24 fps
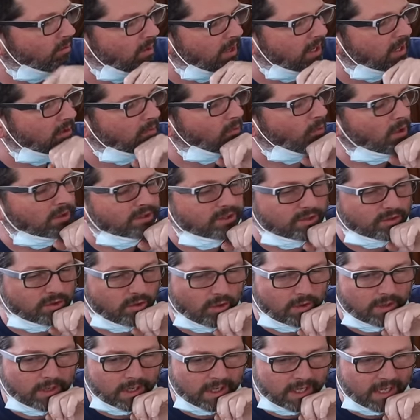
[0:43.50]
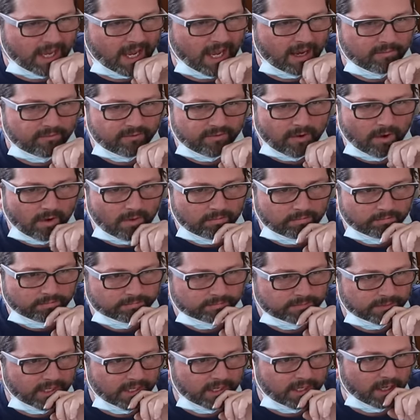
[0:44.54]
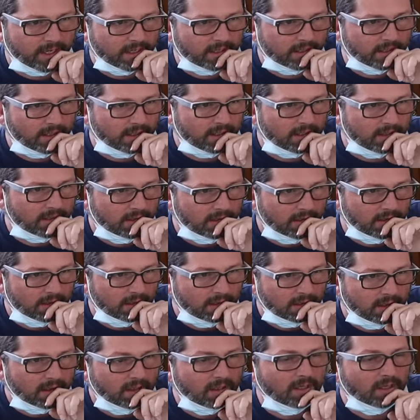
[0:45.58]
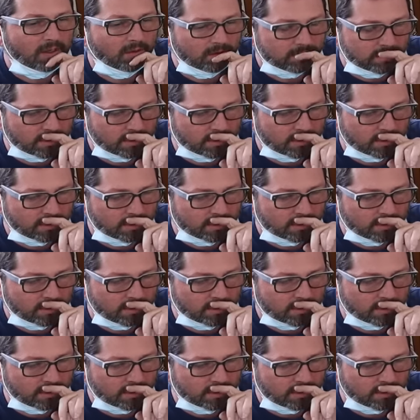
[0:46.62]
when what store did it came from? Any it was idea? a Christmas gift. It